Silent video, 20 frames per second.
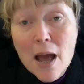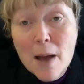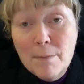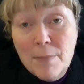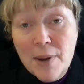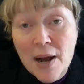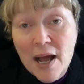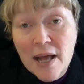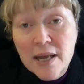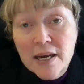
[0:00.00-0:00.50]

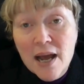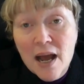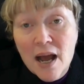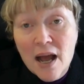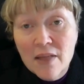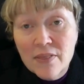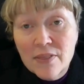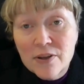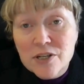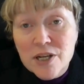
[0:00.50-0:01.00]
But
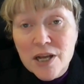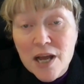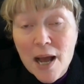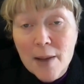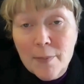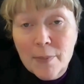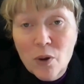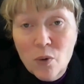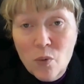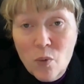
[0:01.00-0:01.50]
there's a
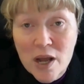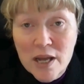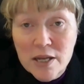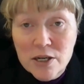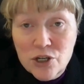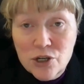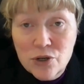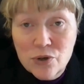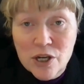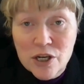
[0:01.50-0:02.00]
couple of
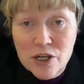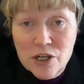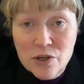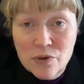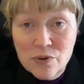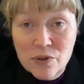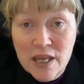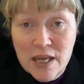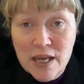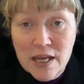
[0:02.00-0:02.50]
ways you can
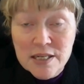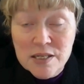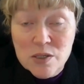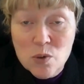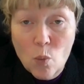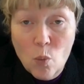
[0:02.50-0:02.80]
do this.